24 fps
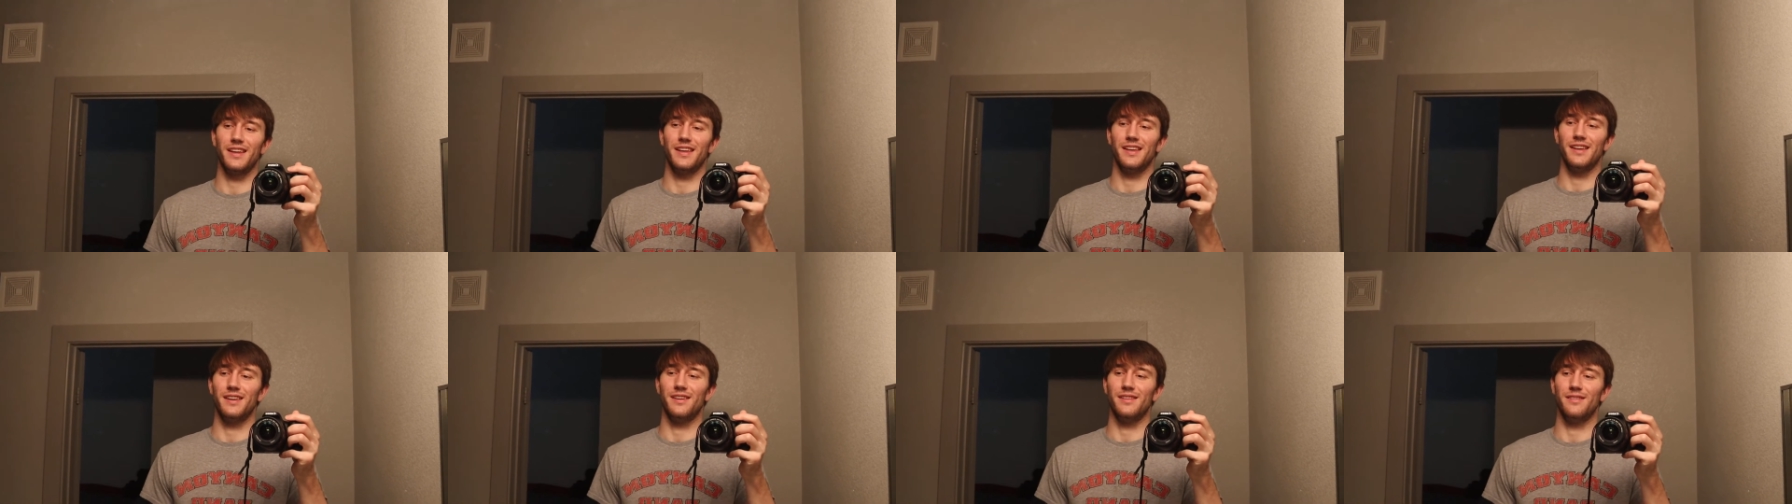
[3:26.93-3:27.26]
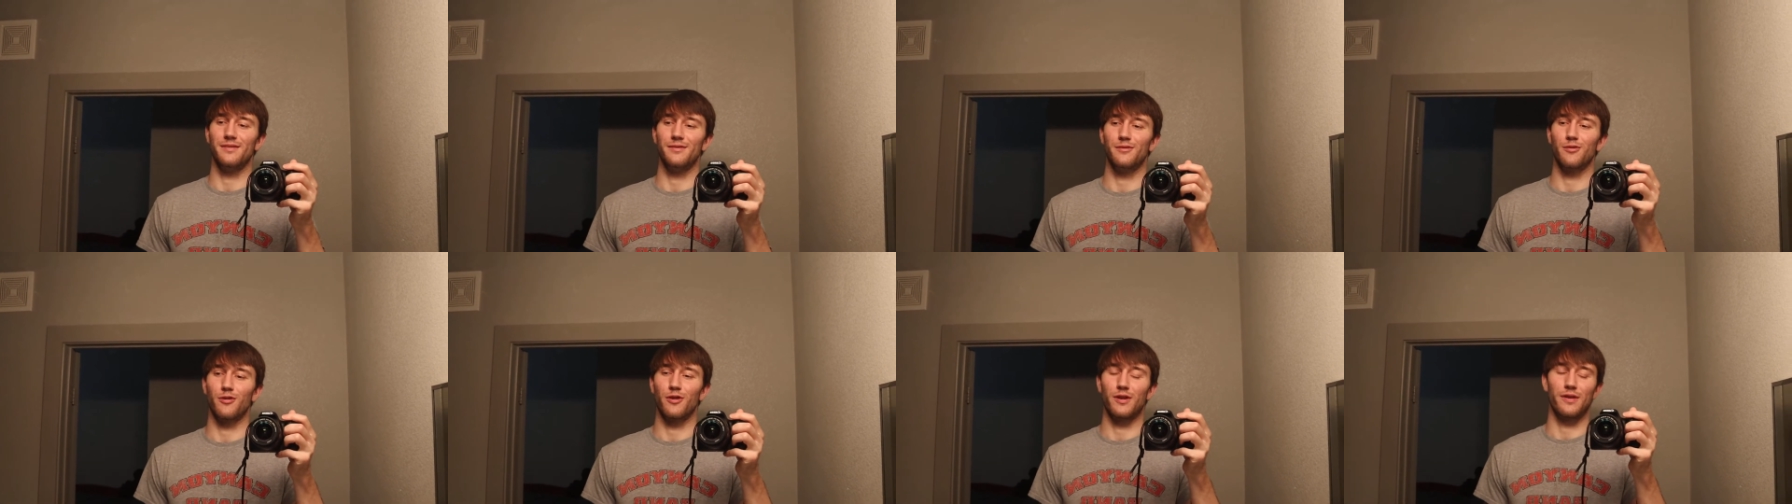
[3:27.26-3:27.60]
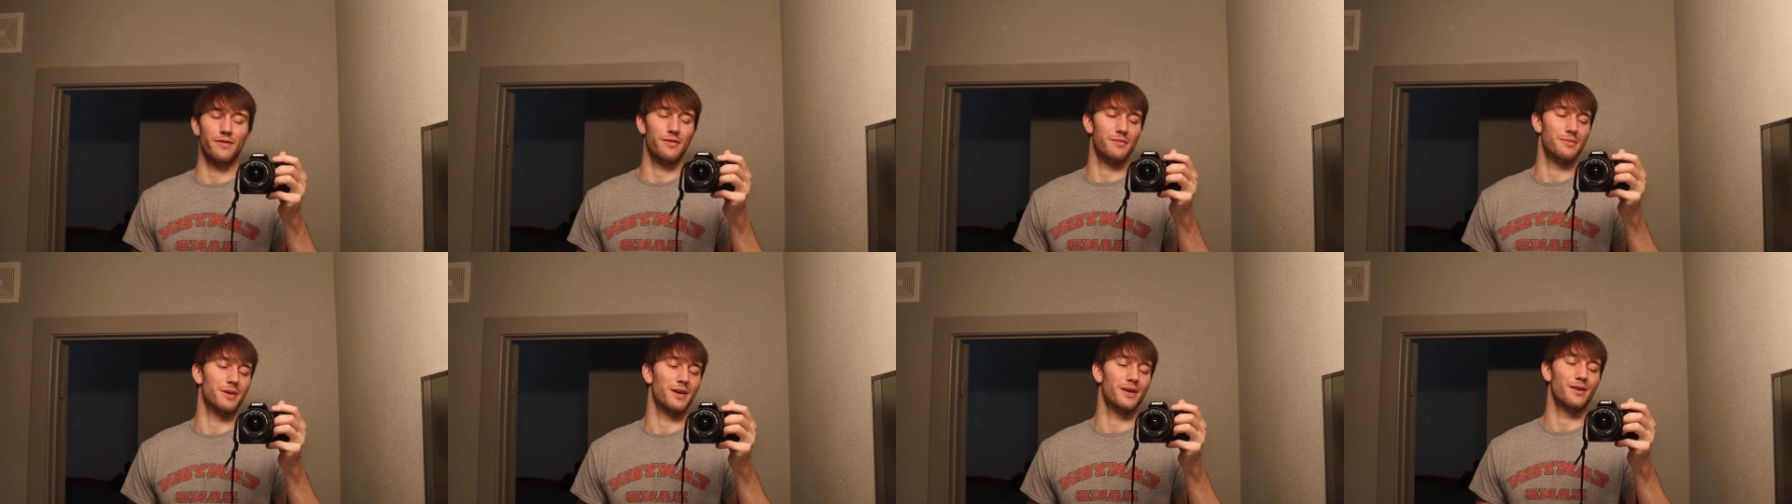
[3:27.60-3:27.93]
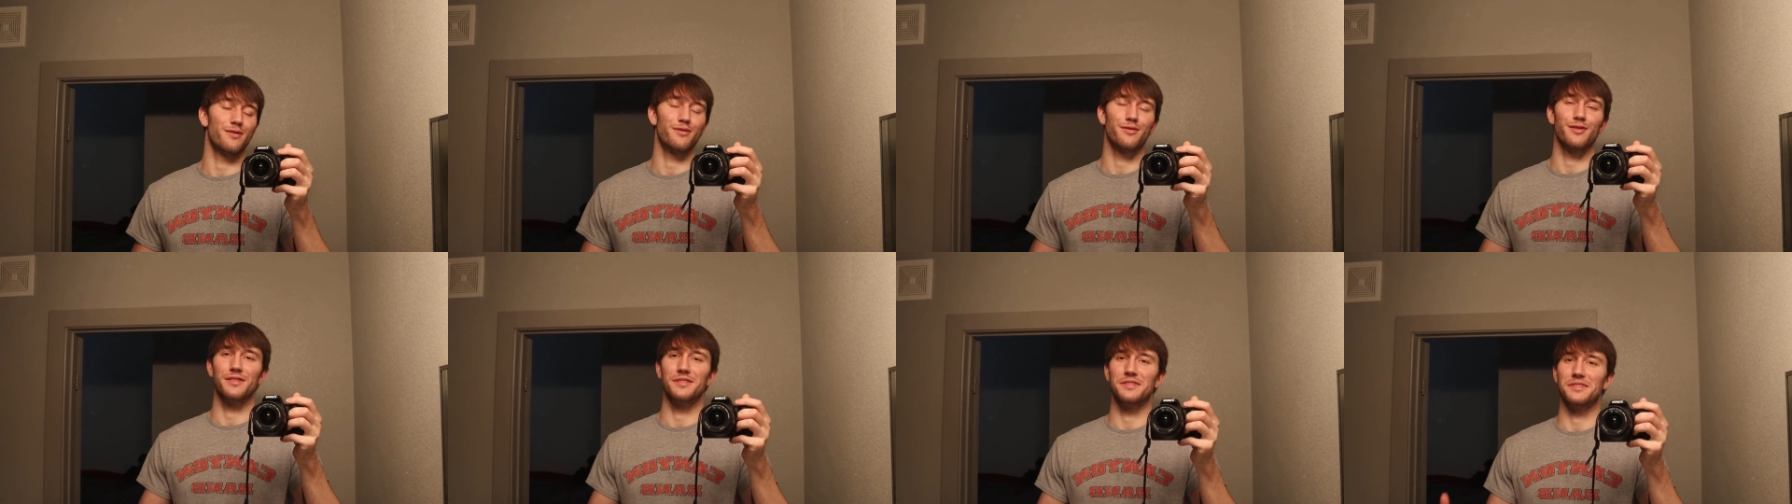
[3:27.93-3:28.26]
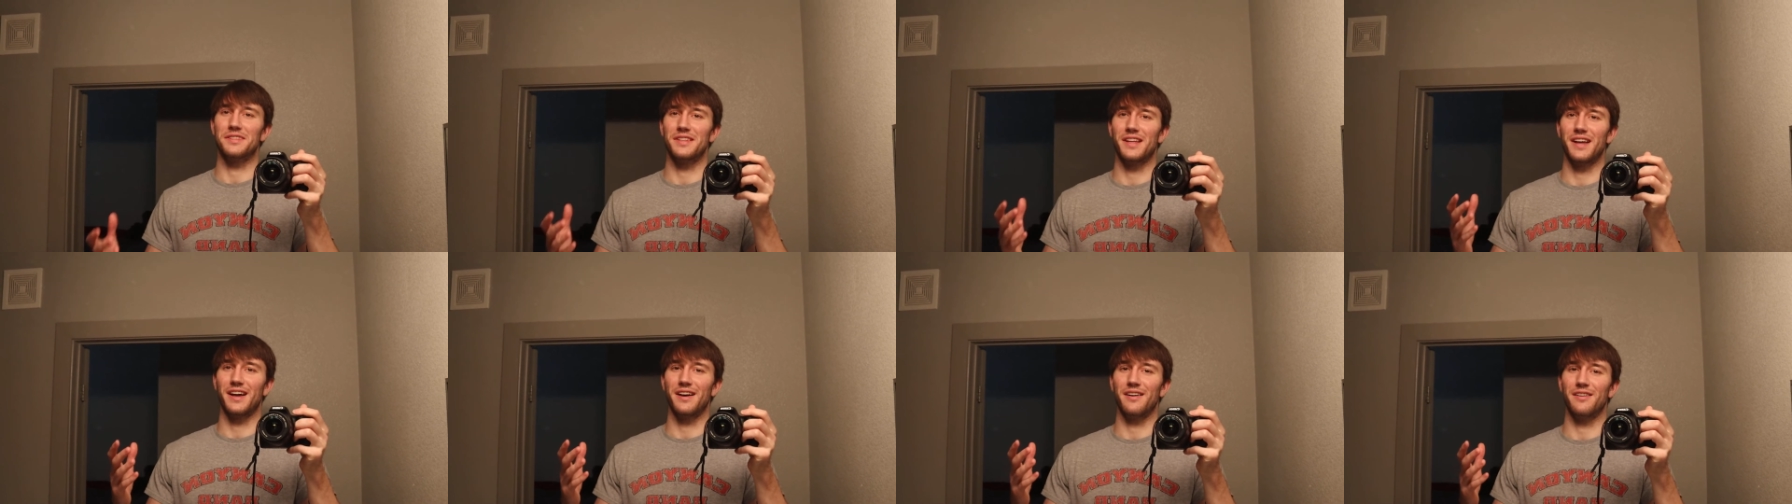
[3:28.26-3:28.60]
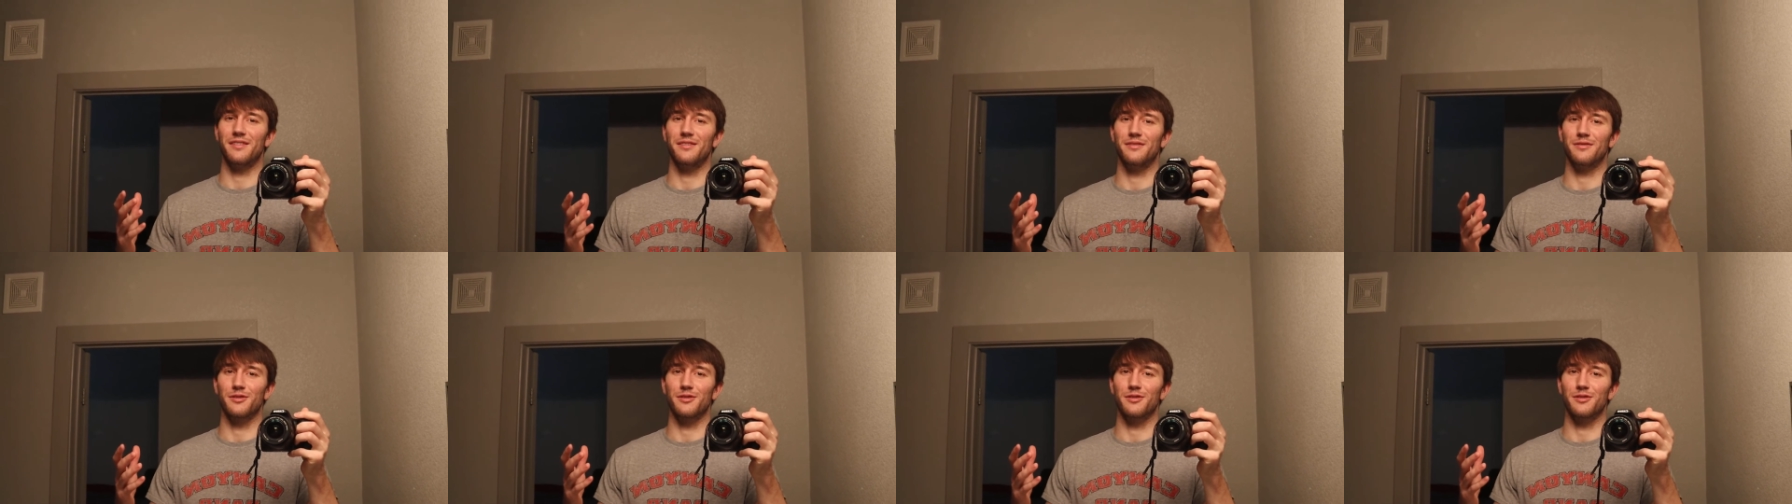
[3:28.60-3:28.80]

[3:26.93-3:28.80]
and we're even better friends now.